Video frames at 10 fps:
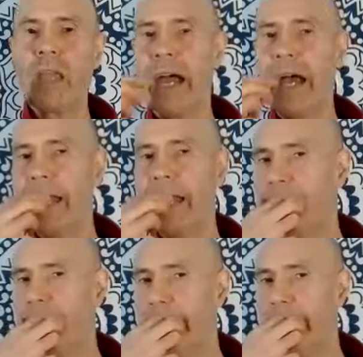And
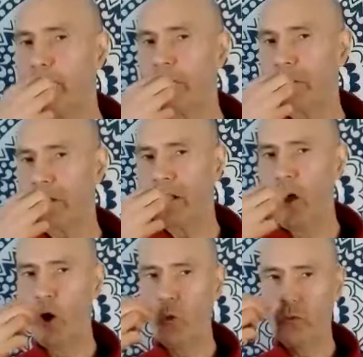the lips are
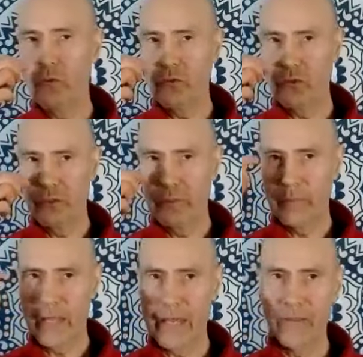closed
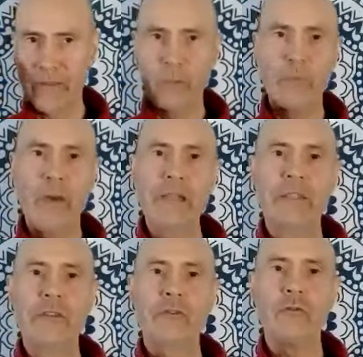and the
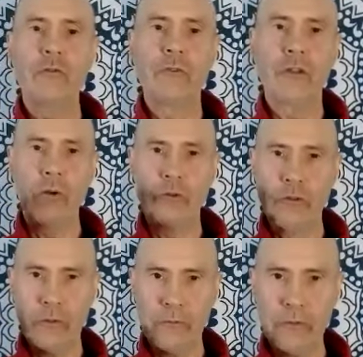breath is through the nose.
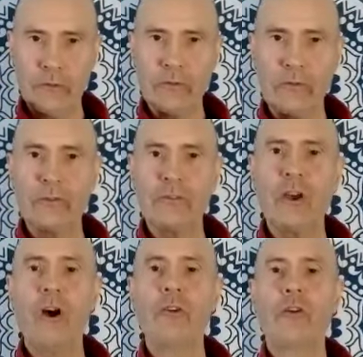So if you just
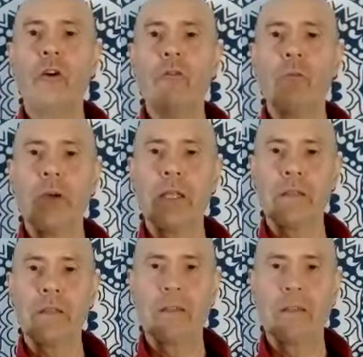start off with